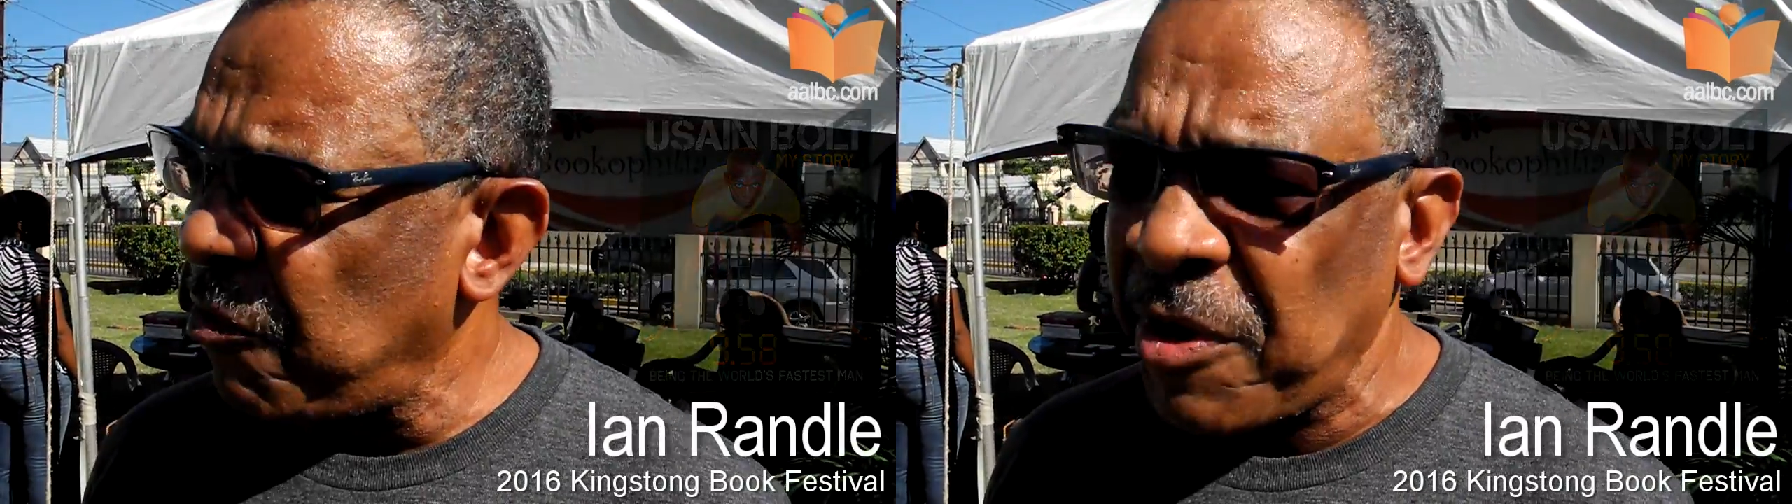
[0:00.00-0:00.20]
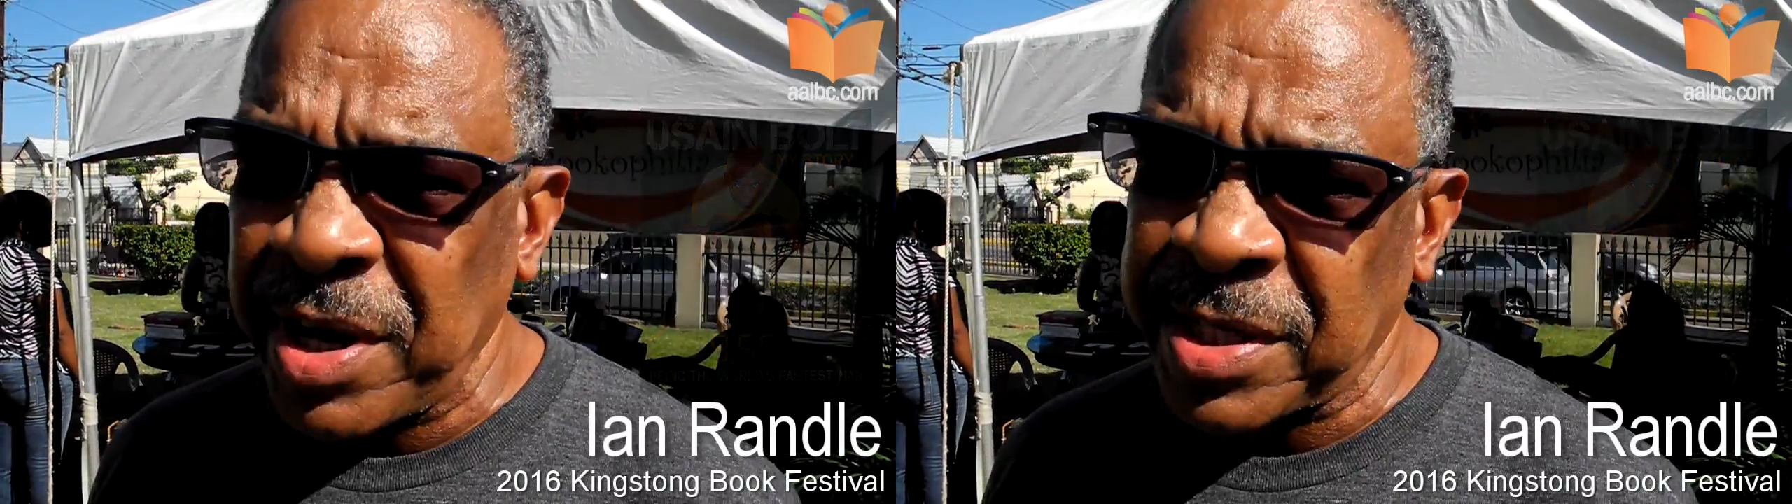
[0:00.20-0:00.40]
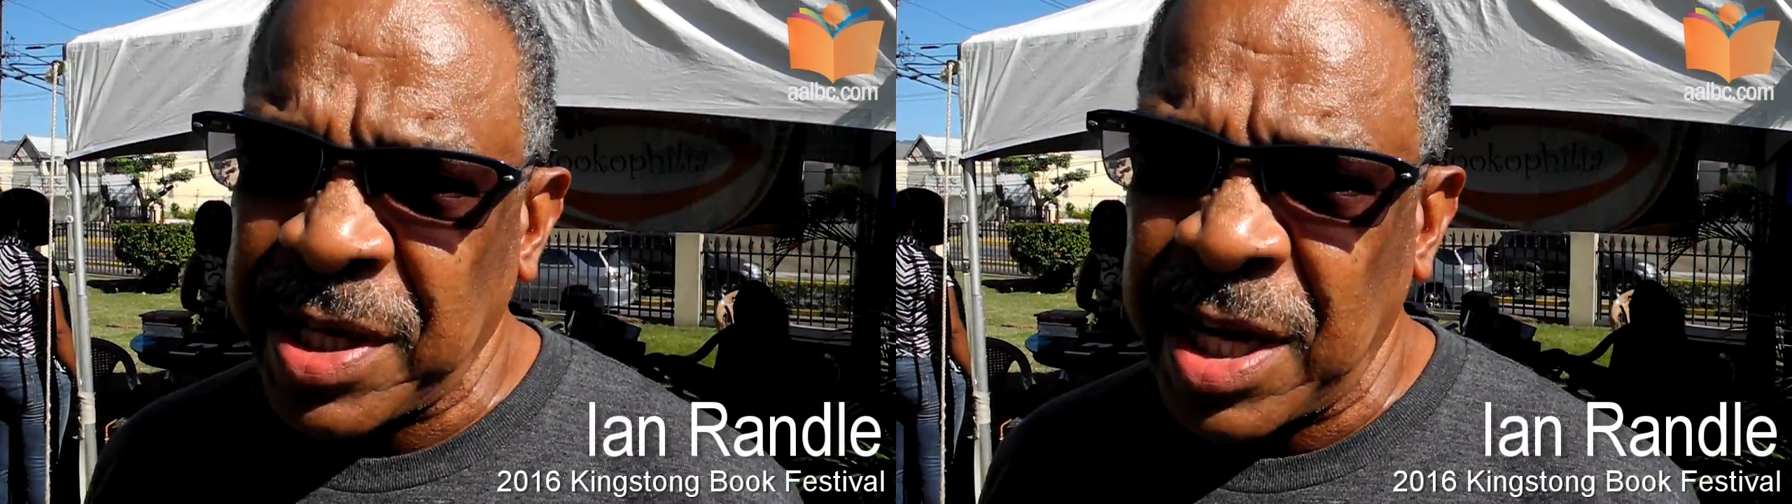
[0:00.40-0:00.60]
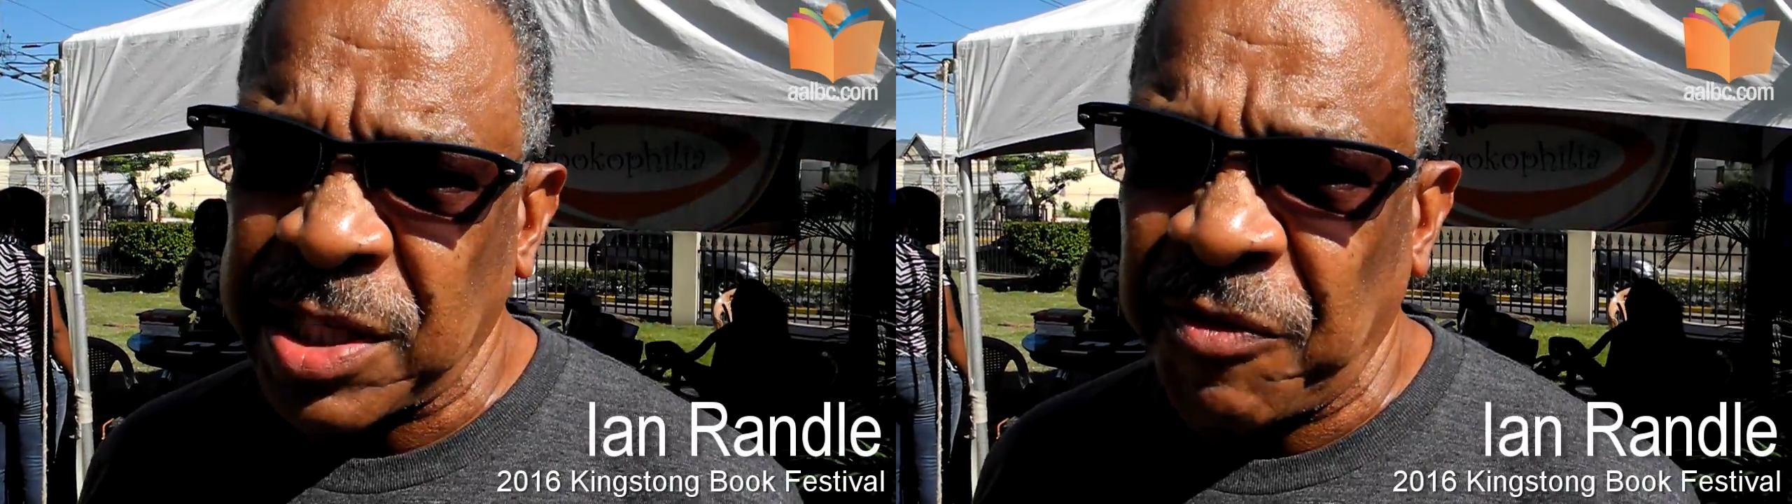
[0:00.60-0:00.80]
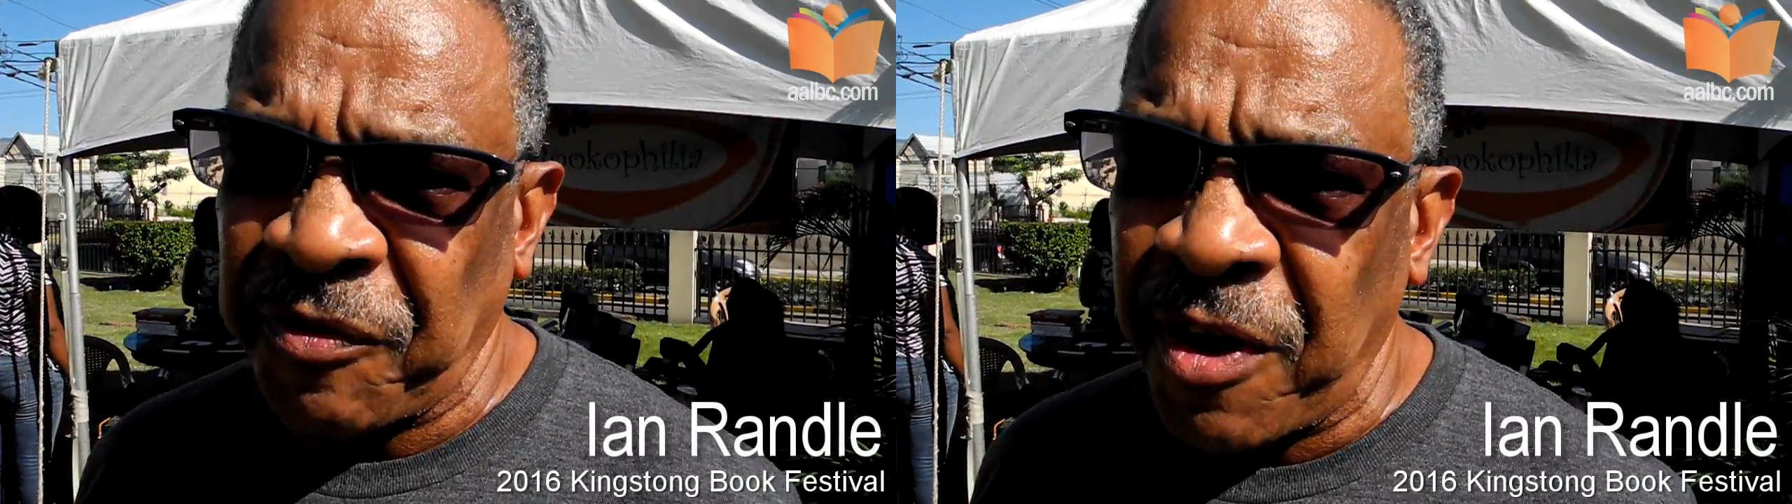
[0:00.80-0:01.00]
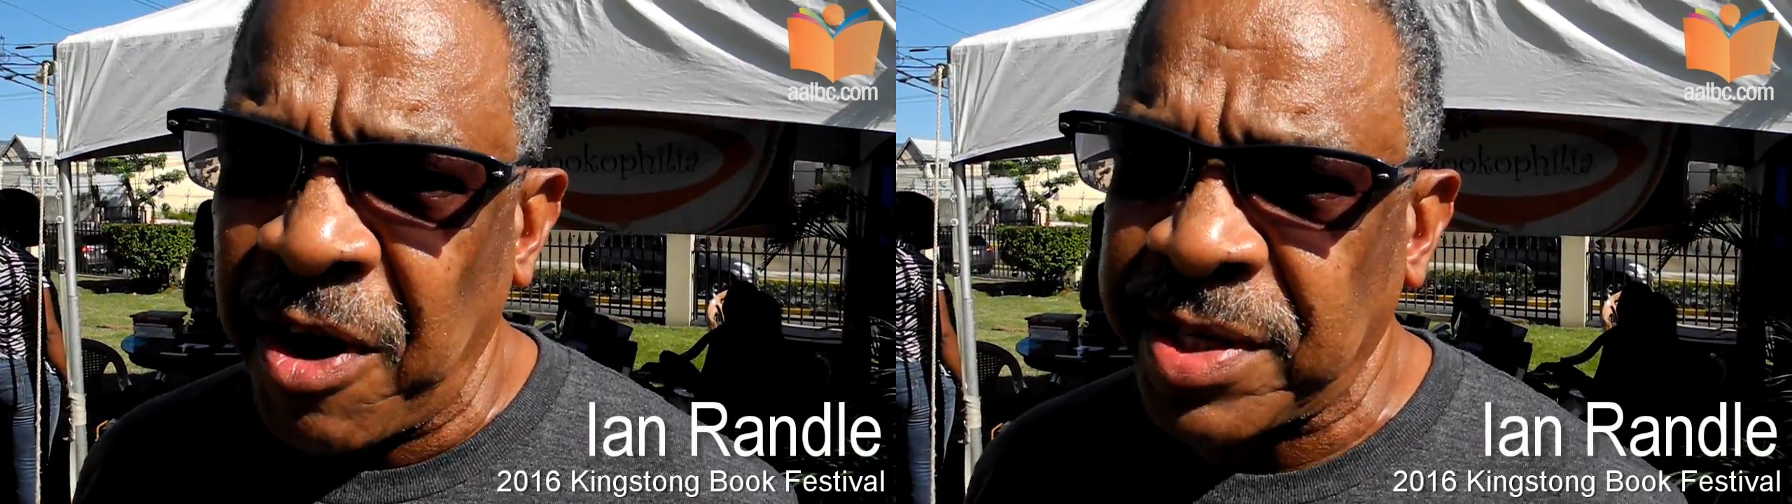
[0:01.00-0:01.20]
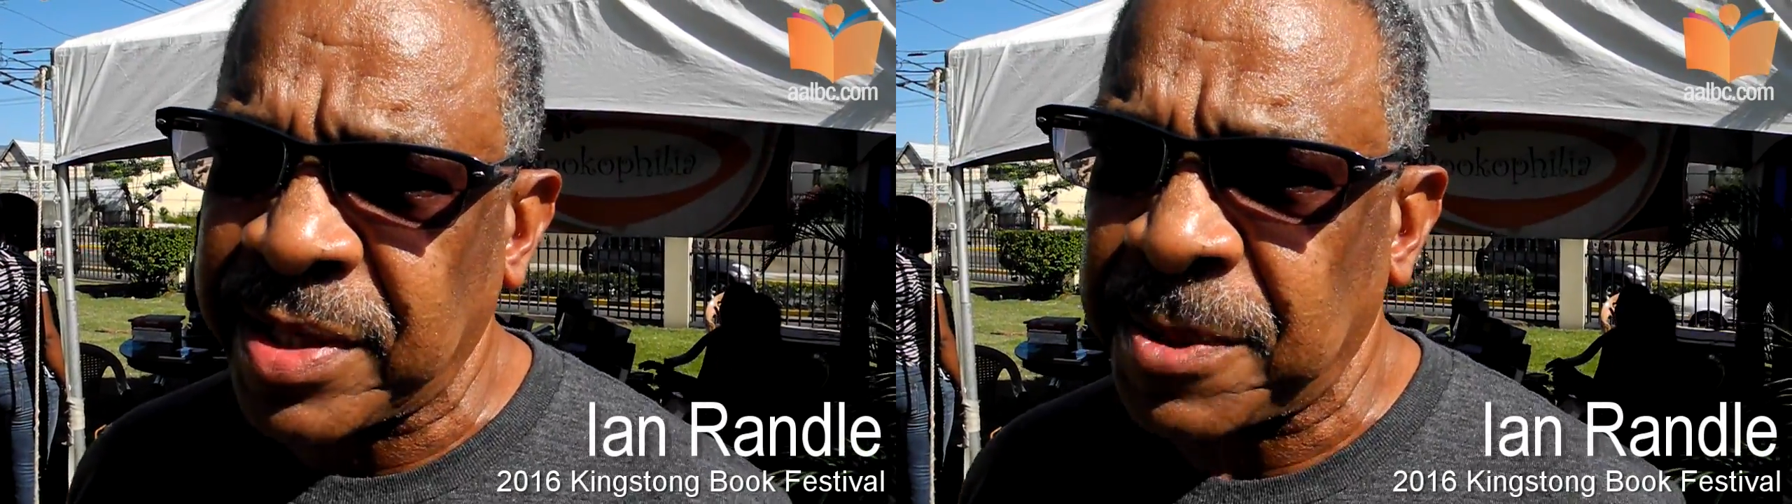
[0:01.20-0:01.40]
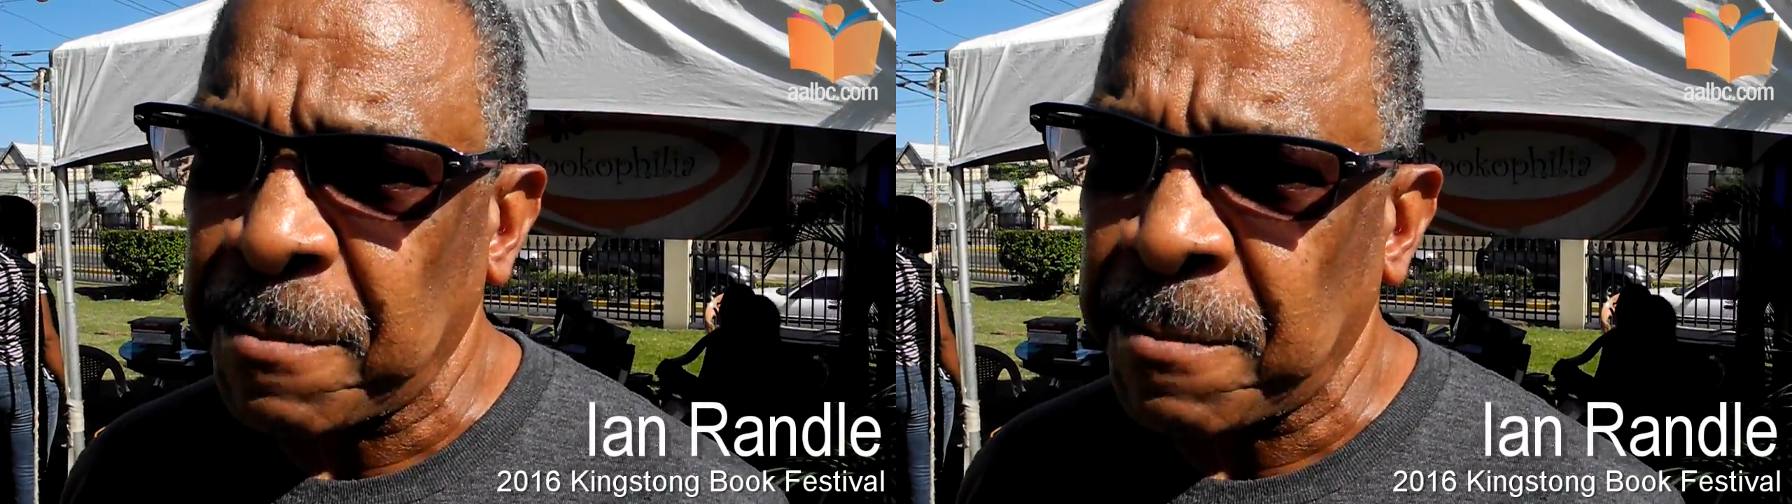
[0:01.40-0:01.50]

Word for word: For instance, the first,